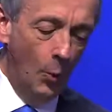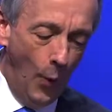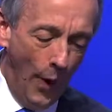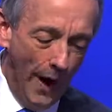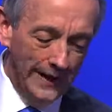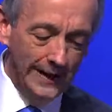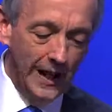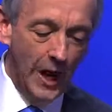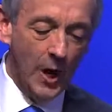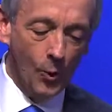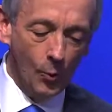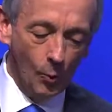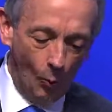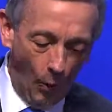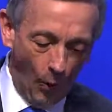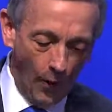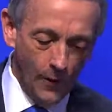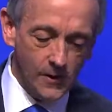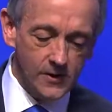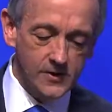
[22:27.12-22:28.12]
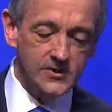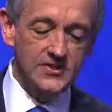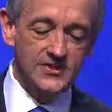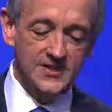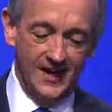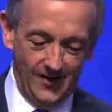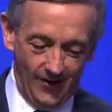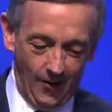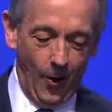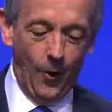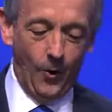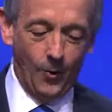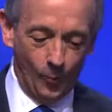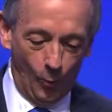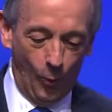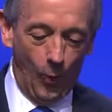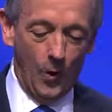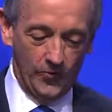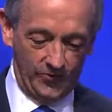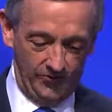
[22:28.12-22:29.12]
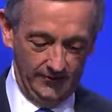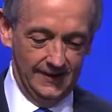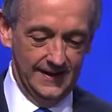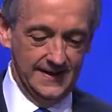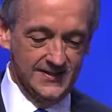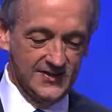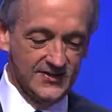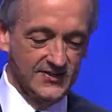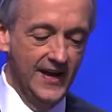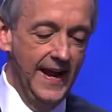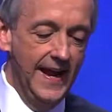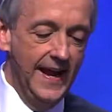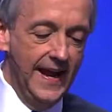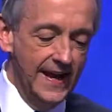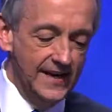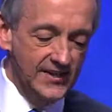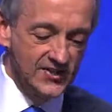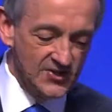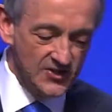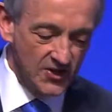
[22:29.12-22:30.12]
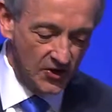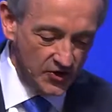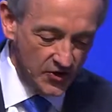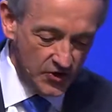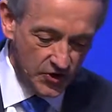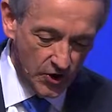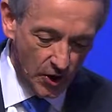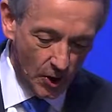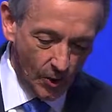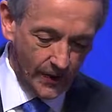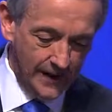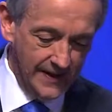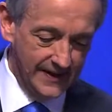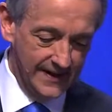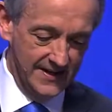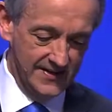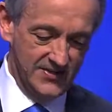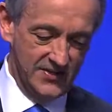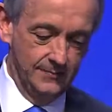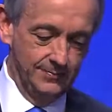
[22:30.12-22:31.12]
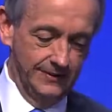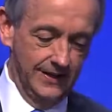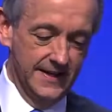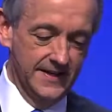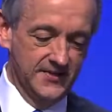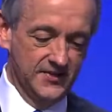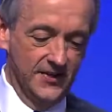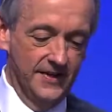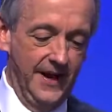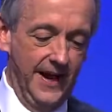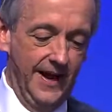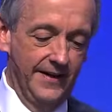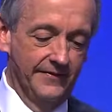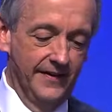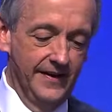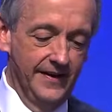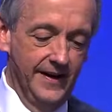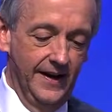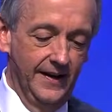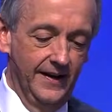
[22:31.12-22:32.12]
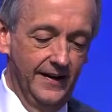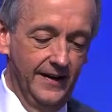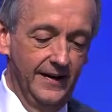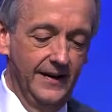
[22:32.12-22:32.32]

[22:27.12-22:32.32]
While our works are worthless in securing us a place in heaven,